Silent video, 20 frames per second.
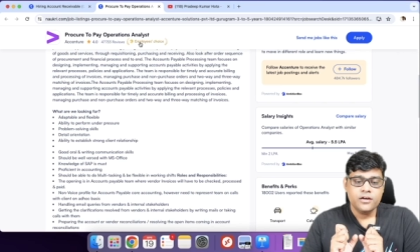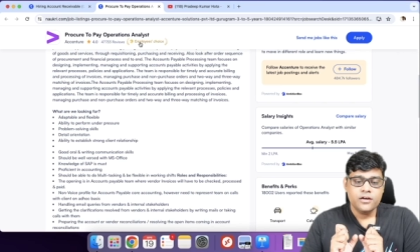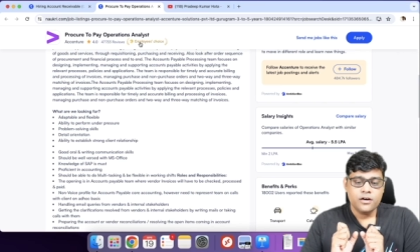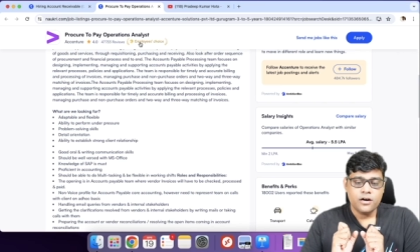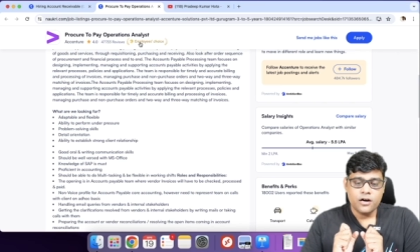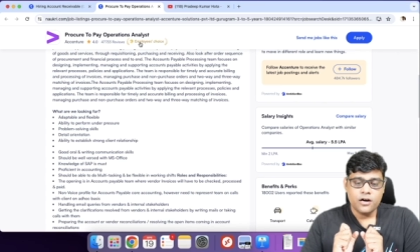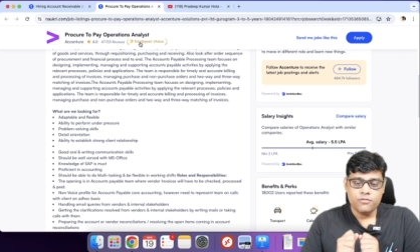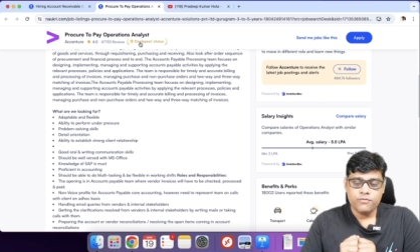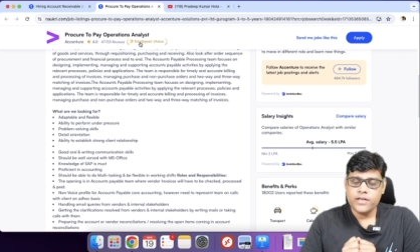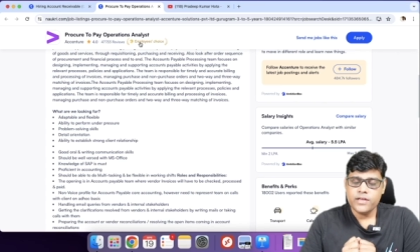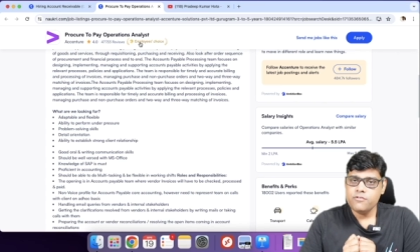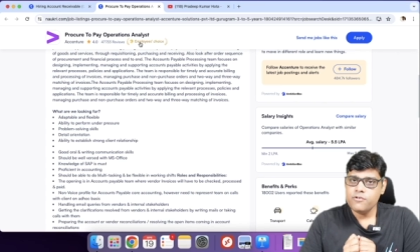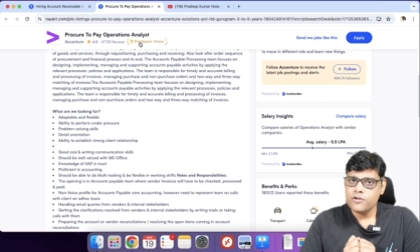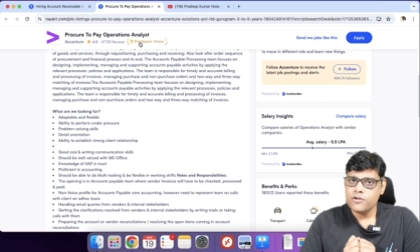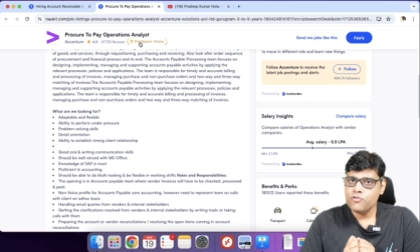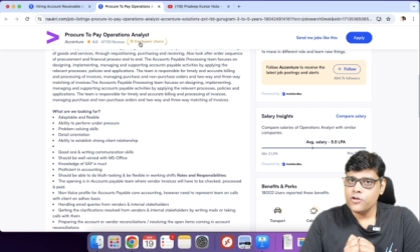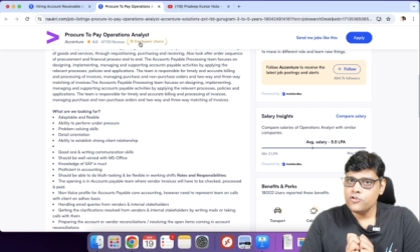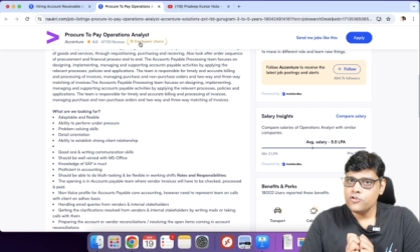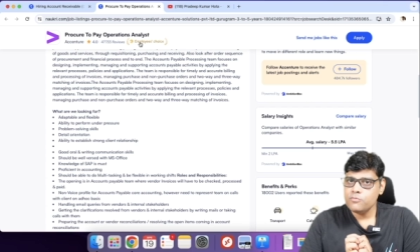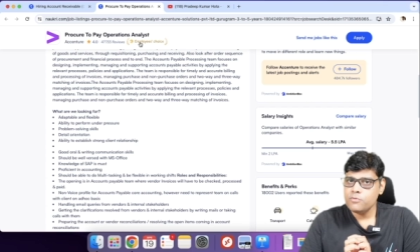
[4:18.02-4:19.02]
Uh, when you are
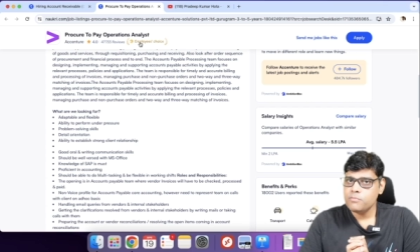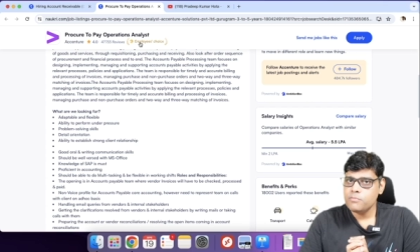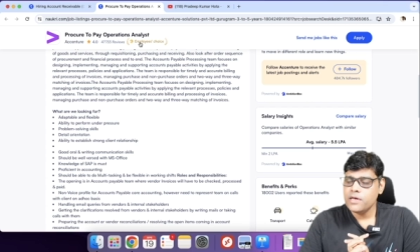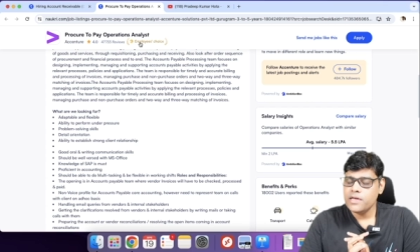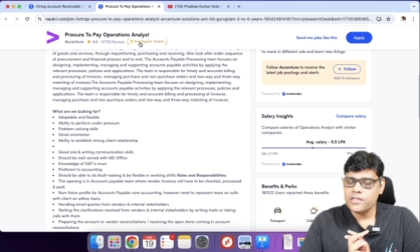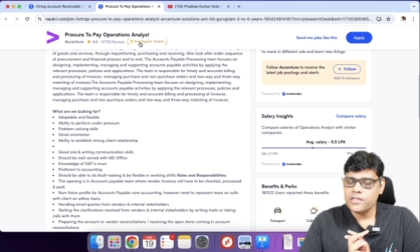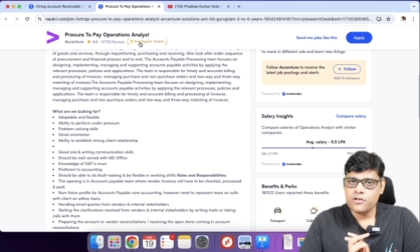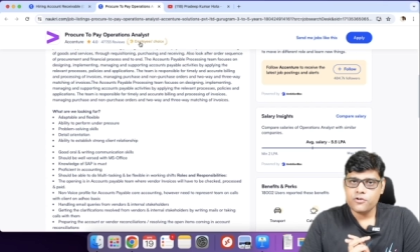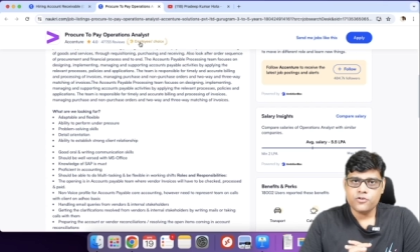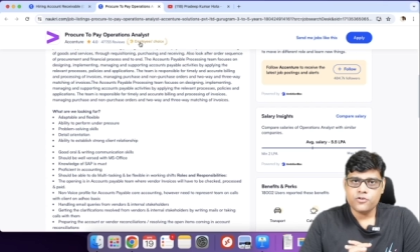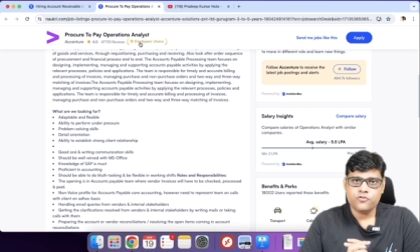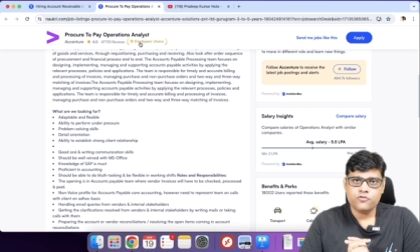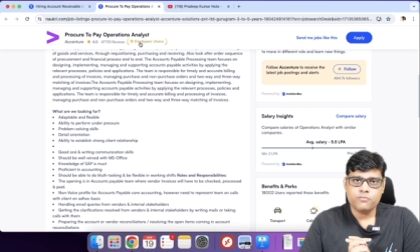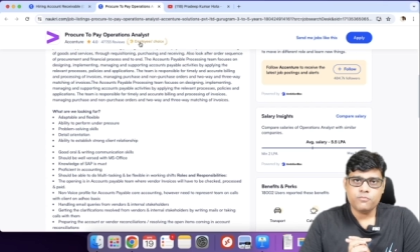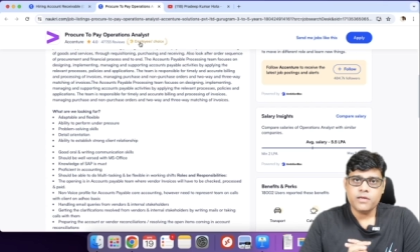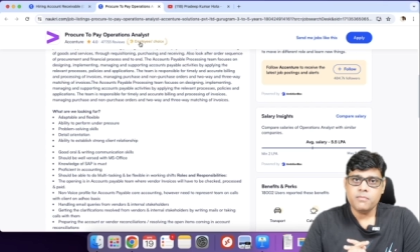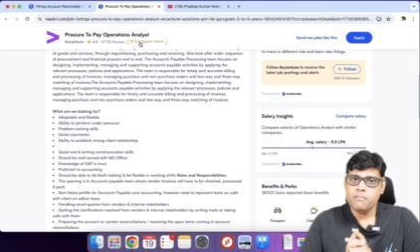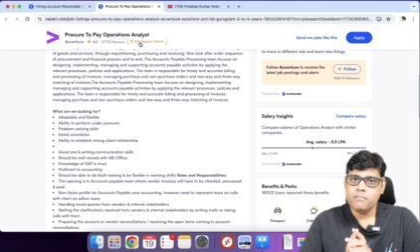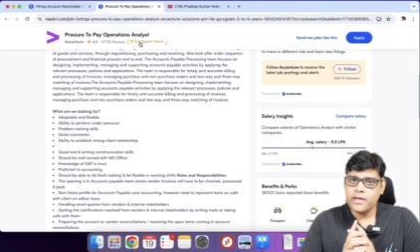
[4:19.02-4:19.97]
going to prepare your resume,